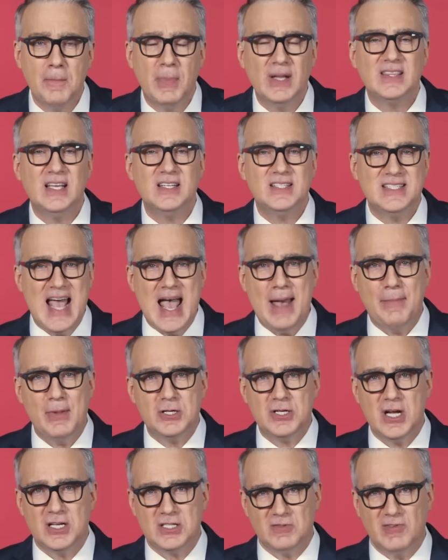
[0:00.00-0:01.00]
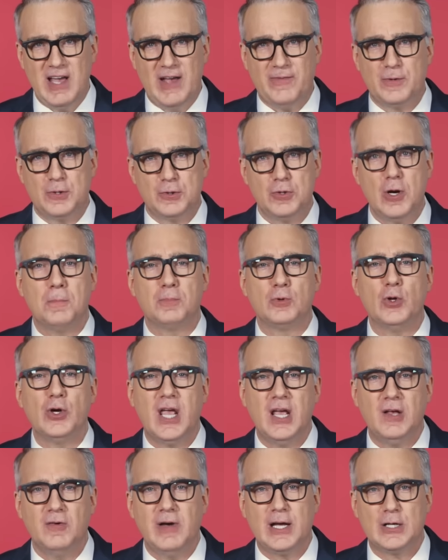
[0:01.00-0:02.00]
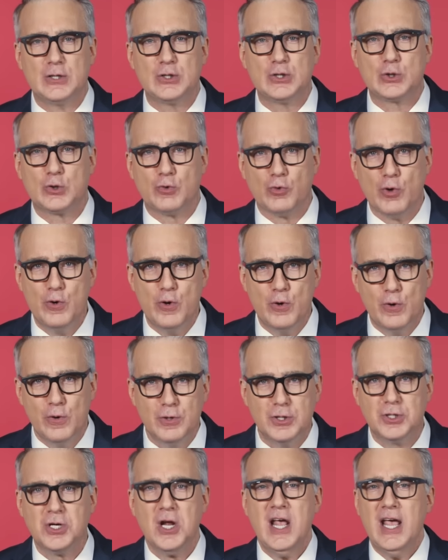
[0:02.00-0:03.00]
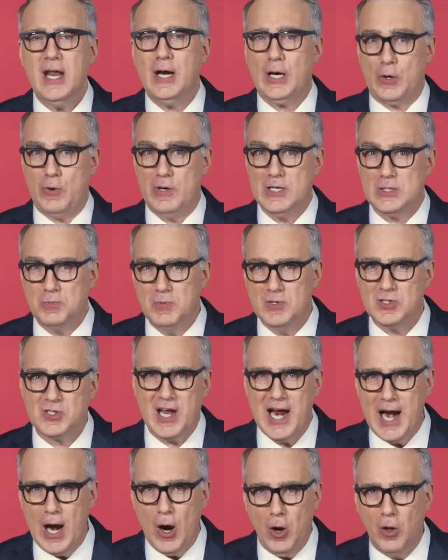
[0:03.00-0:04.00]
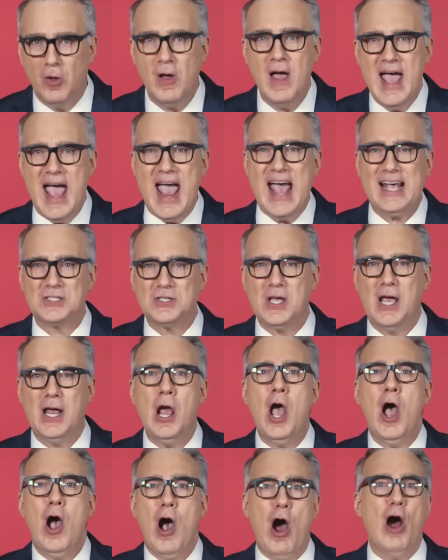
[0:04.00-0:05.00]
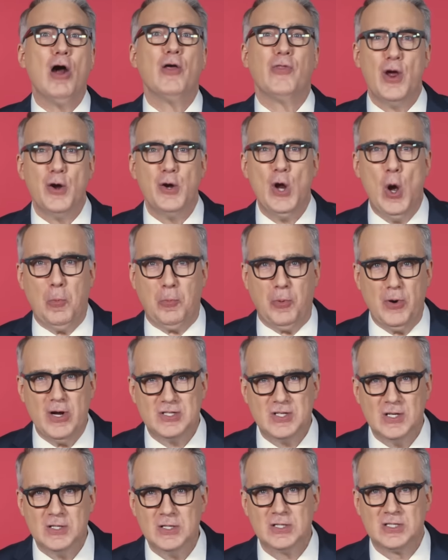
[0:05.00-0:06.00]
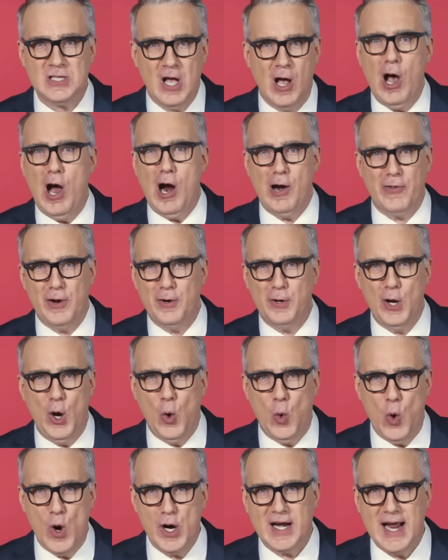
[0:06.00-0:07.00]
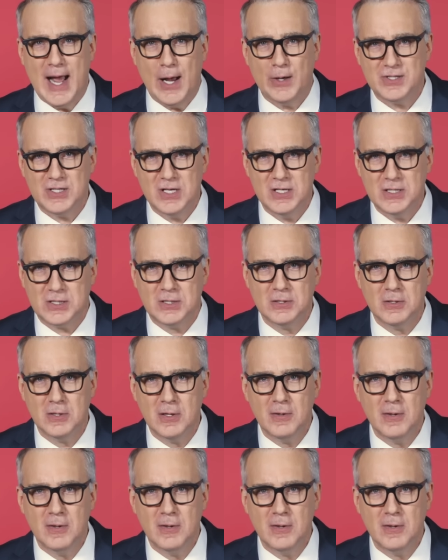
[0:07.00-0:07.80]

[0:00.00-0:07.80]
But the damage has left Trump looking like Scrooge in A Christmas Carol, asking, "Are there no prisons? Are there no workhouses?"